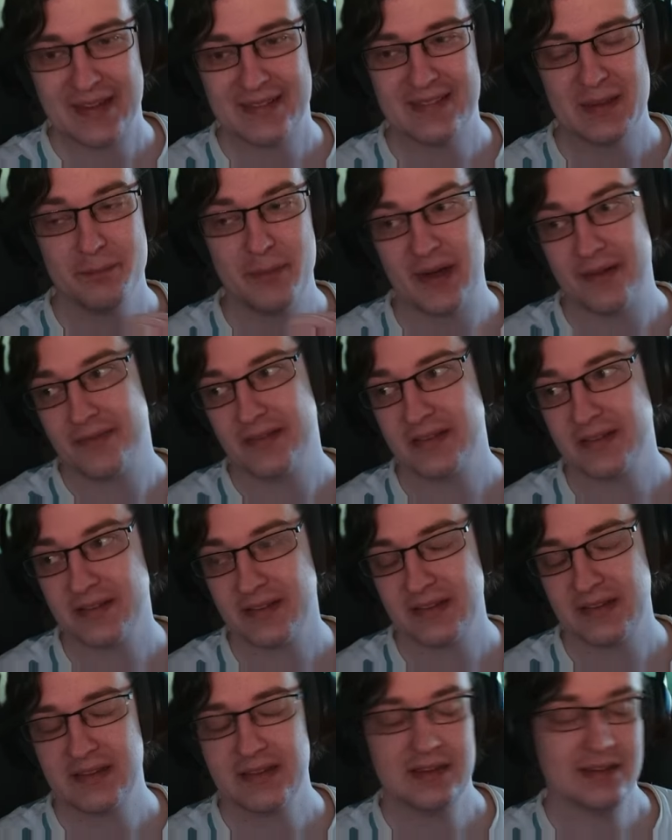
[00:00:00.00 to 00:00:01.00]
They buff
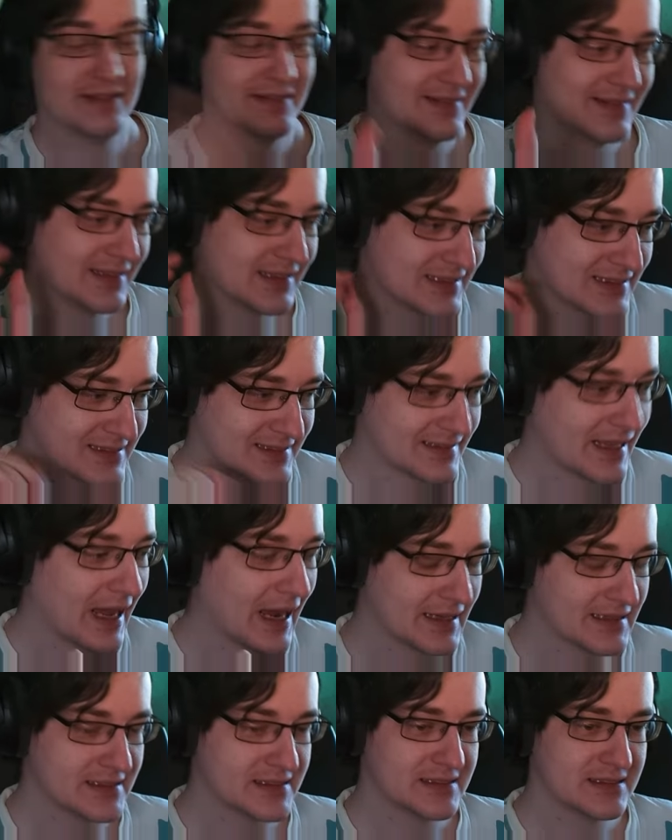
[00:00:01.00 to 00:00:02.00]
it, that's
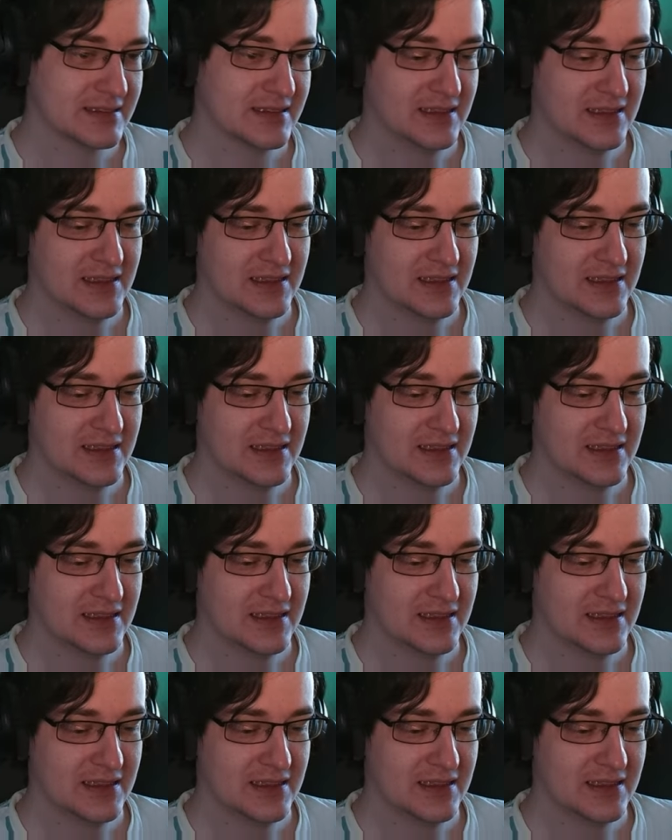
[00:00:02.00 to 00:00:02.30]
nice.